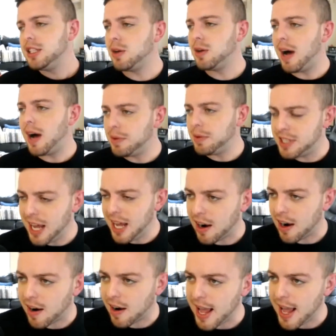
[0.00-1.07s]
So I was
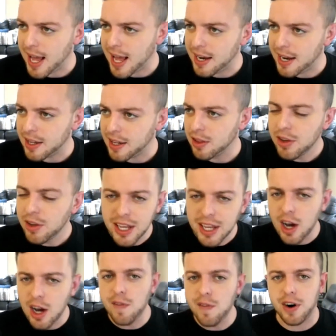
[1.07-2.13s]
there and
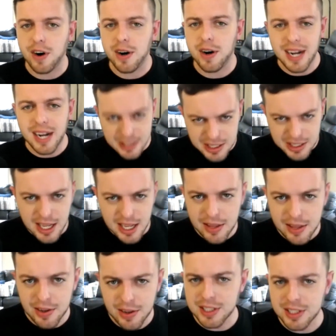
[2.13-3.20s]
looking over, and I
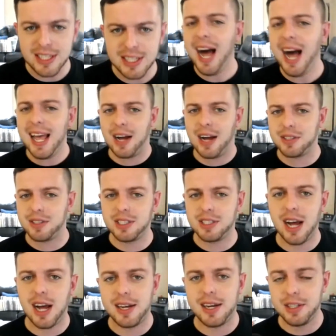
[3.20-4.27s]
see there's a guy
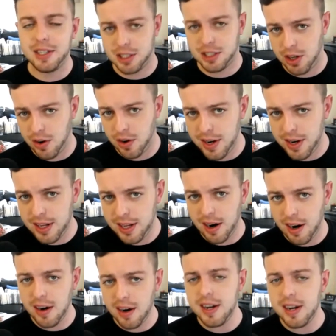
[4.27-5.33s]
outside, and a security
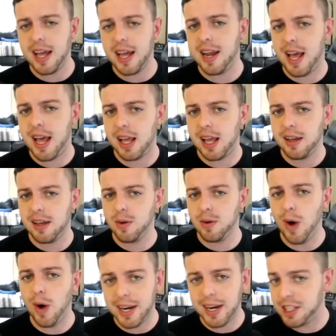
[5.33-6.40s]
guard and a
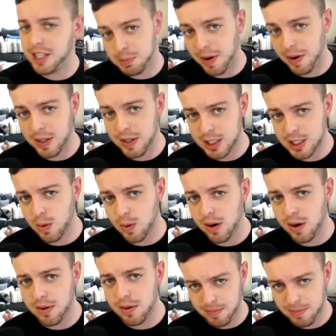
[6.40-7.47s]
wine and spirits
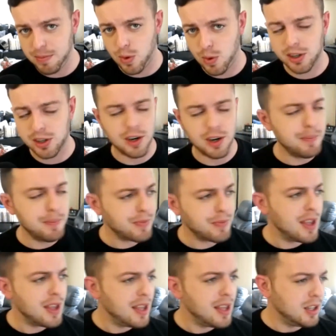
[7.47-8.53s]
store worker.
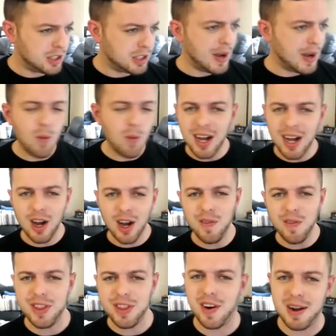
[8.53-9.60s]
So I walk
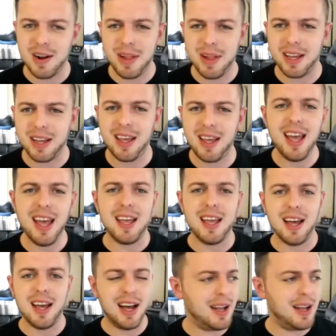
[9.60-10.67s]
over there, and I'm like,
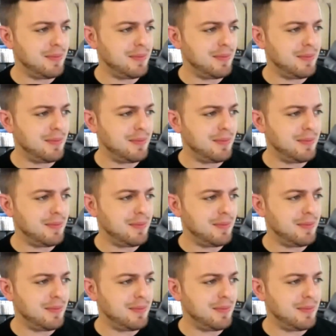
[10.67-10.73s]
hey,